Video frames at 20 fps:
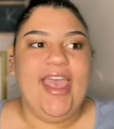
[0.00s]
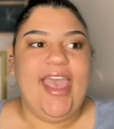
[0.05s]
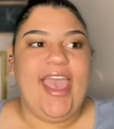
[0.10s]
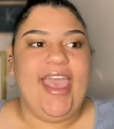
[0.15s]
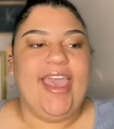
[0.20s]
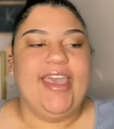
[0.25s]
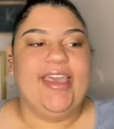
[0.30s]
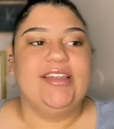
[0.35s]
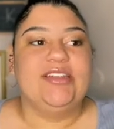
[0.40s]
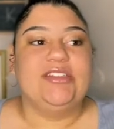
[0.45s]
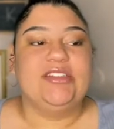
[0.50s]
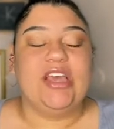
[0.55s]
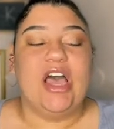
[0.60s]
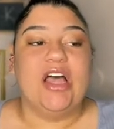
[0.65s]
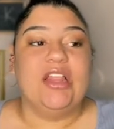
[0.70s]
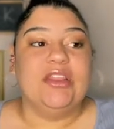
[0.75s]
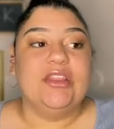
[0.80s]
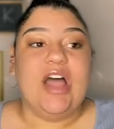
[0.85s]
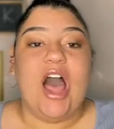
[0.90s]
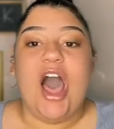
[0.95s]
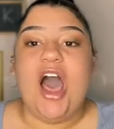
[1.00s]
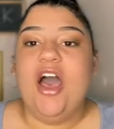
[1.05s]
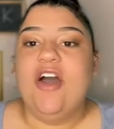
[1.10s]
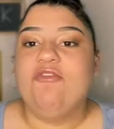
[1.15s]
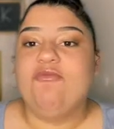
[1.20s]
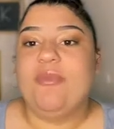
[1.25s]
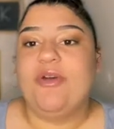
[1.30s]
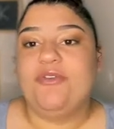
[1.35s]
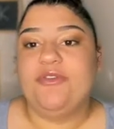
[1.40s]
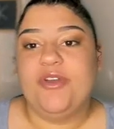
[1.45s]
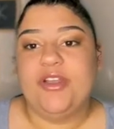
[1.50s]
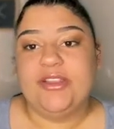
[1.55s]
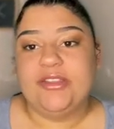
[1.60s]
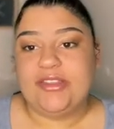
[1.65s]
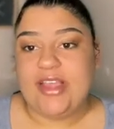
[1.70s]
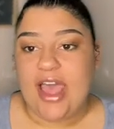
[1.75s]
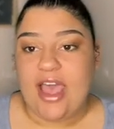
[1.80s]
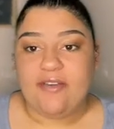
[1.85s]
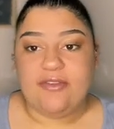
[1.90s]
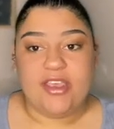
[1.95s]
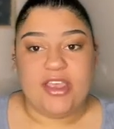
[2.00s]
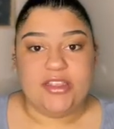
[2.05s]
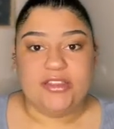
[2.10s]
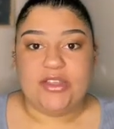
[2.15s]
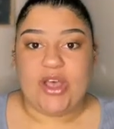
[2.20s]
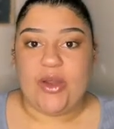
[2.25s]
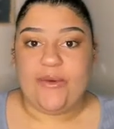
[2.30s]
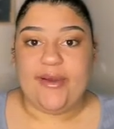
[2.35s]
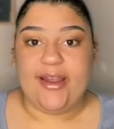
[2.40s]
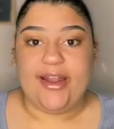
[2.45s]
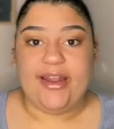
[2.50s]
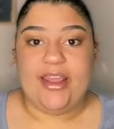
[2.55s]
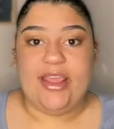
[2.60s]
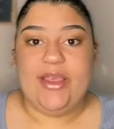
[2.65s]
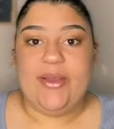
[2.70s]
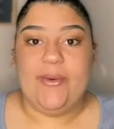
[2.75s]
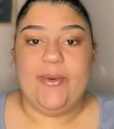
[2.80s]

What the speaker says: And a lot of my friends that have kids already,